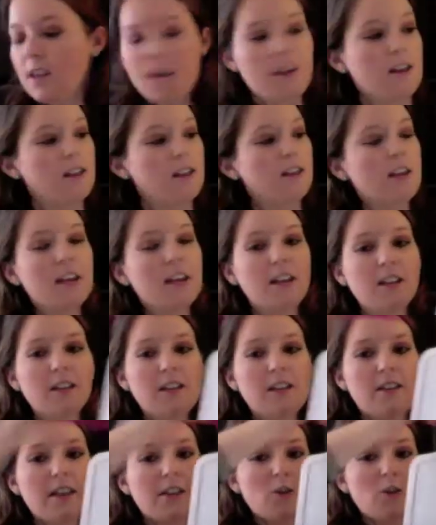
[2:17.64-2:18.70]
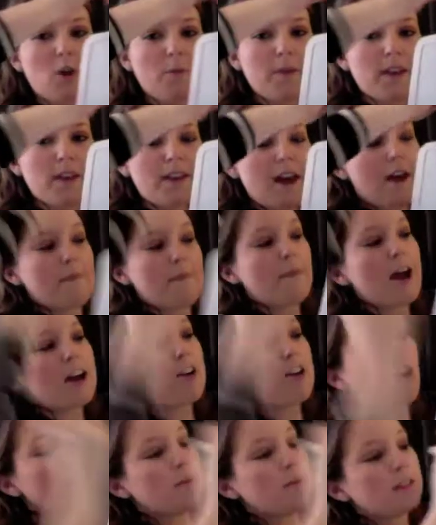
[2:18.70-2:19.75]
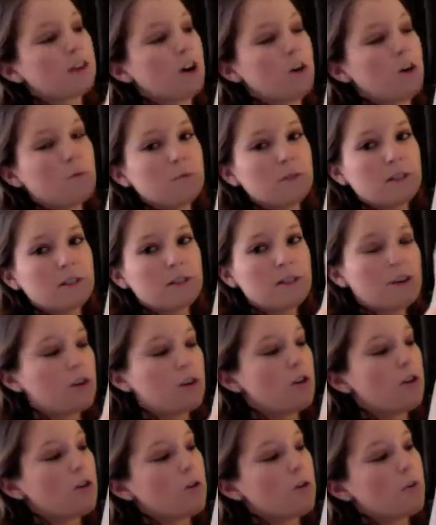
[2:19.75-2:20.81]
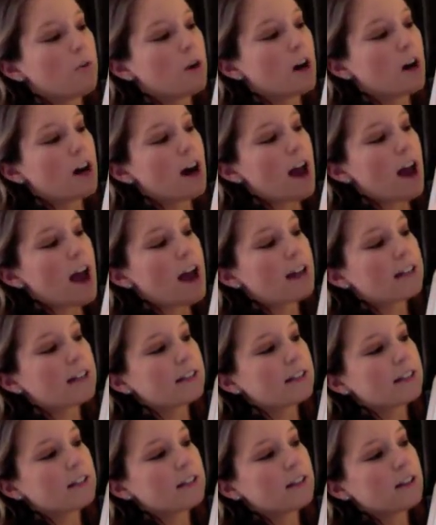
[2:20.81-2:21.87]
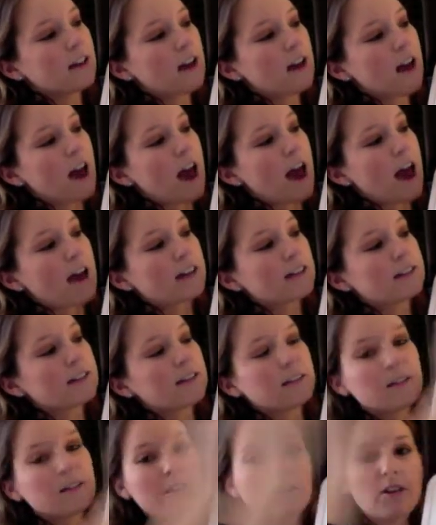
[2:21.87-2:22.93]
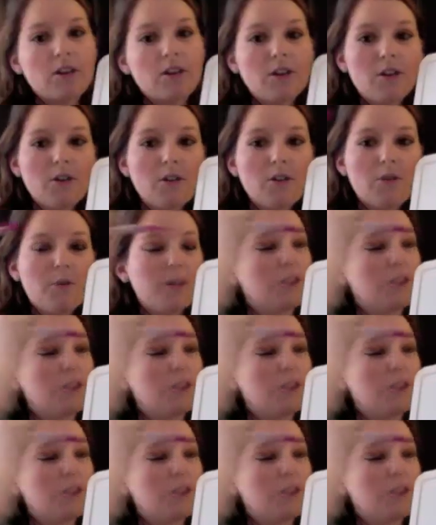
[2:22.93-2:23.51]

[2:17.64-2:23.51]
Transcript: Then they told me that my chromosomes were XX, which is